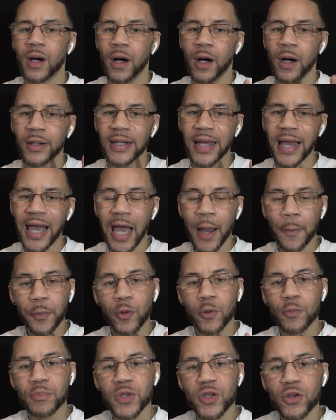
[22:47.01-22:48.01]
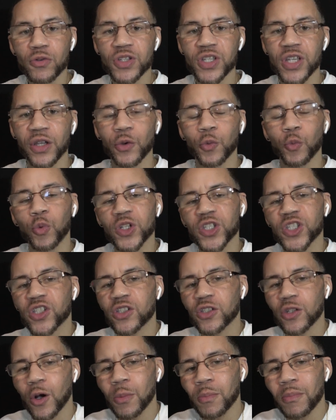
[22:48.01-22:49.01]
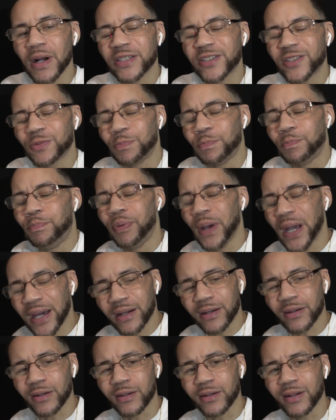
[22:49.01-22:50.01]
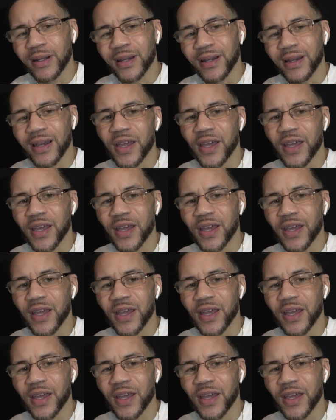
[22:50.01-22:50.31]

on Apple Music was so much better